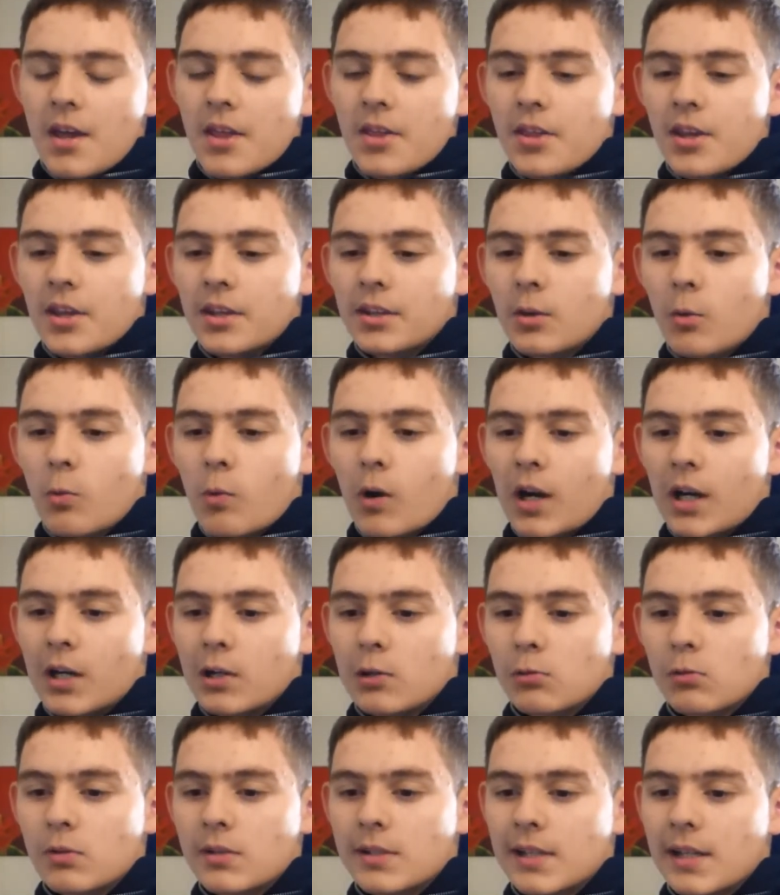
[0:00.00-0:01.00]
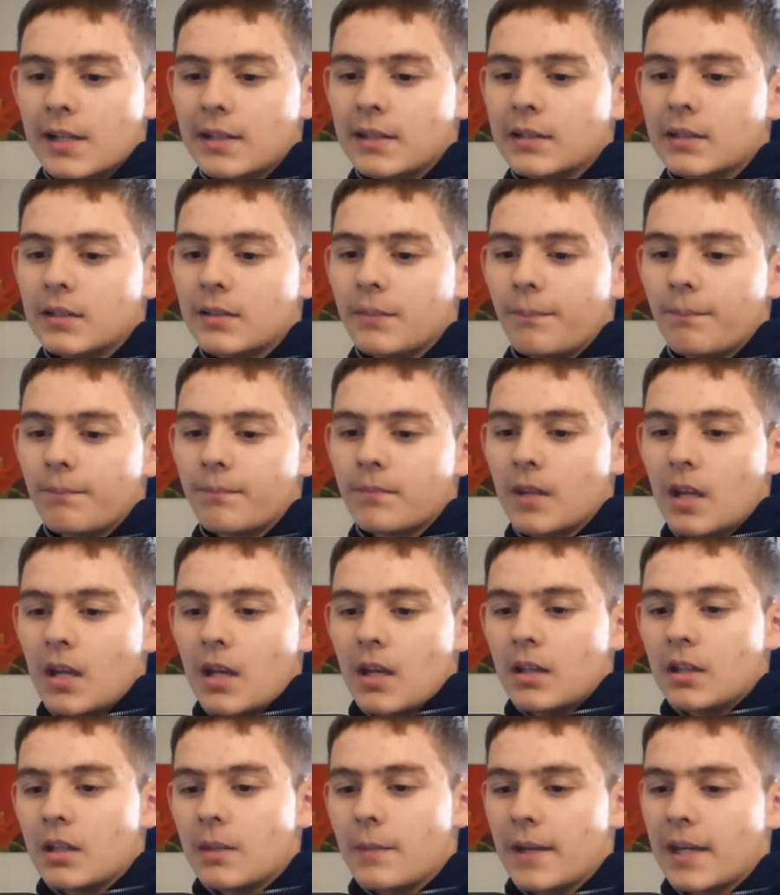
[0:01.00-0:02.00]
Then the wires will send
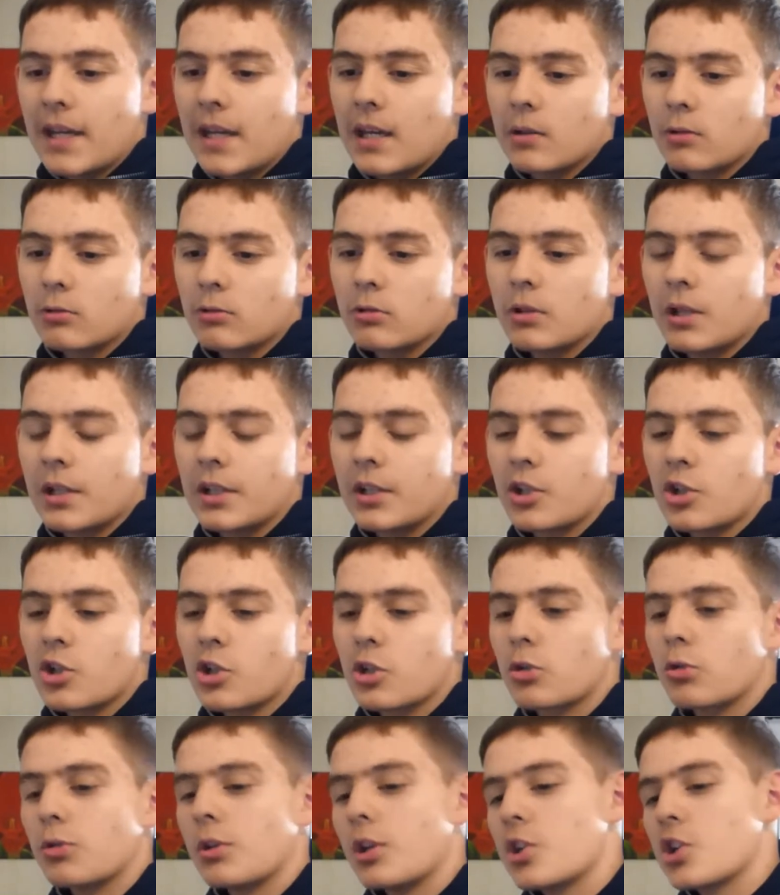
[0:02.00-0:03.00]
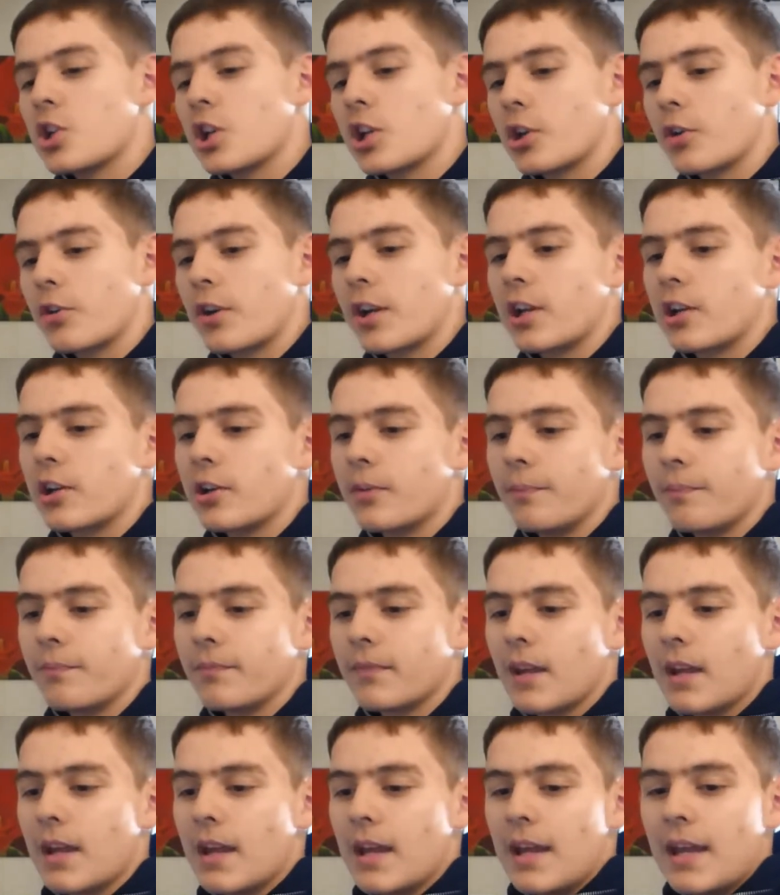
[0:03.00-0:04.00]
the mechanical energy to the generator,
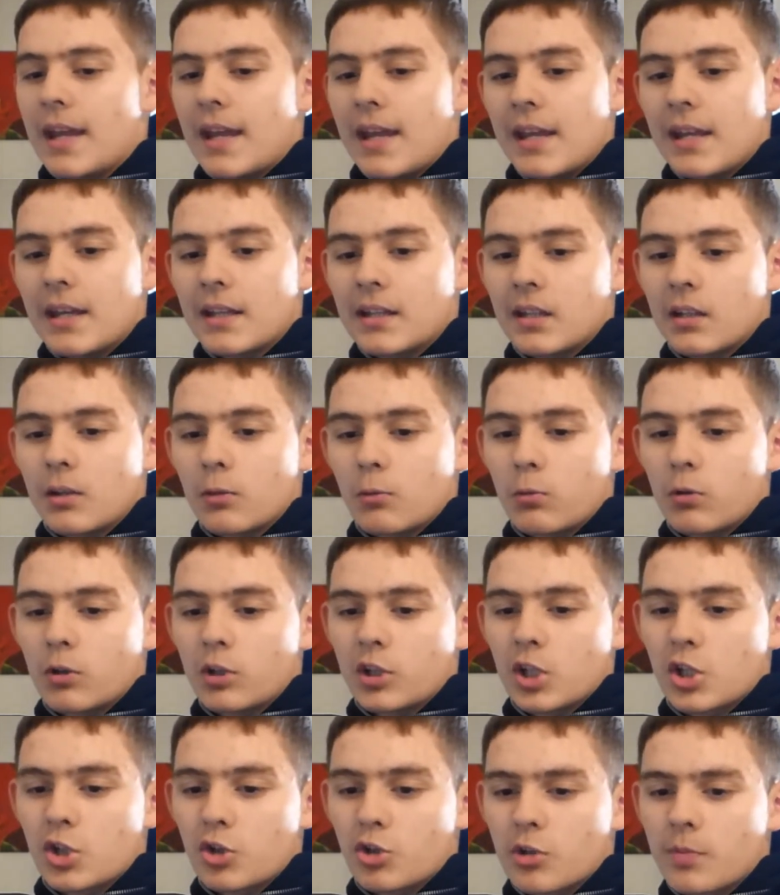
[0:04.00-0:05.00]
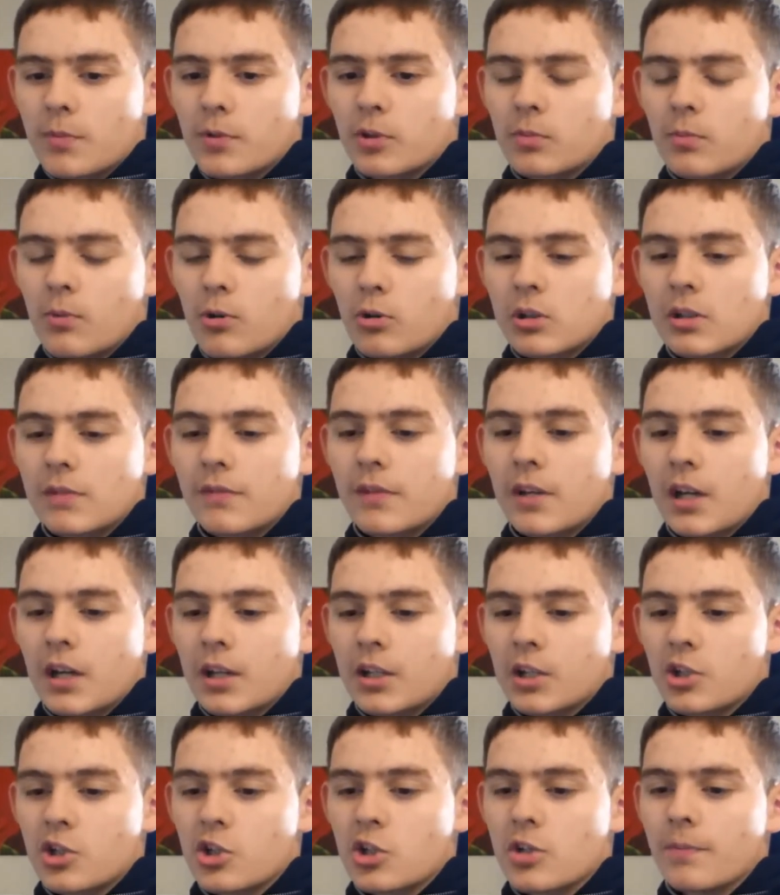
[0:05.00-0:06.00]
and it will distribute most of the
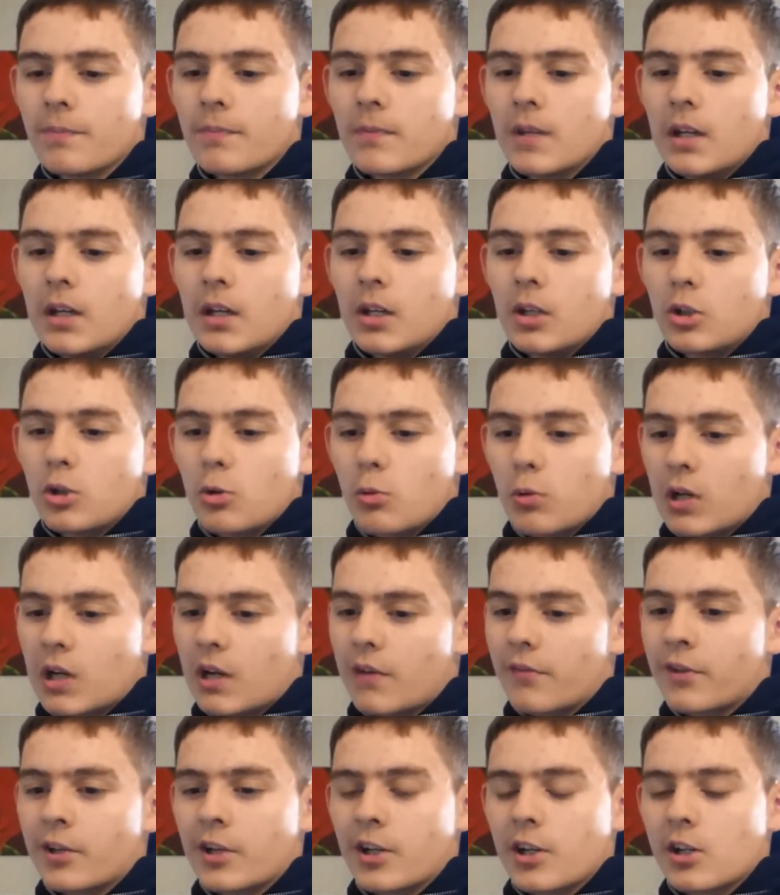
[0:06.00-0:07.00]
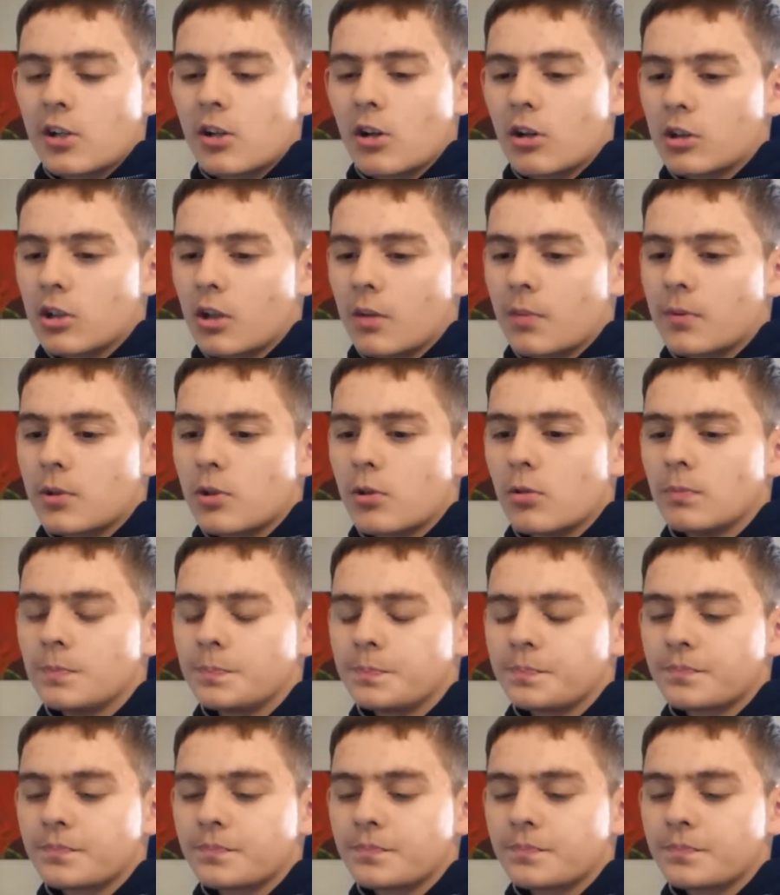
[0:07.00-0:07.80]
energy to whatever it is hooked up to,